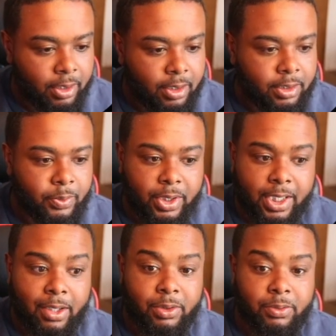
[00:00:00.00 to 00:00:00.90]
So with
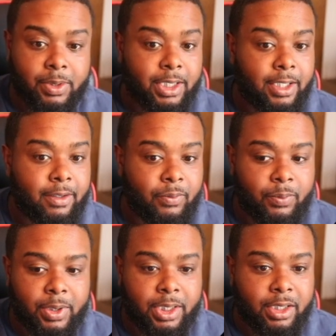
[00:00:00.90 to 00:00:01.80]
that, once we save,
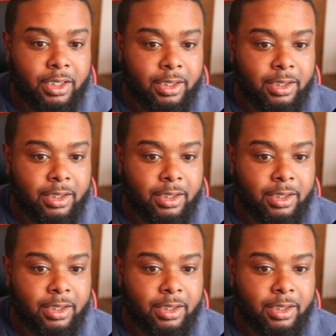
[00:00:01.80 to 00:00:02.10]
we should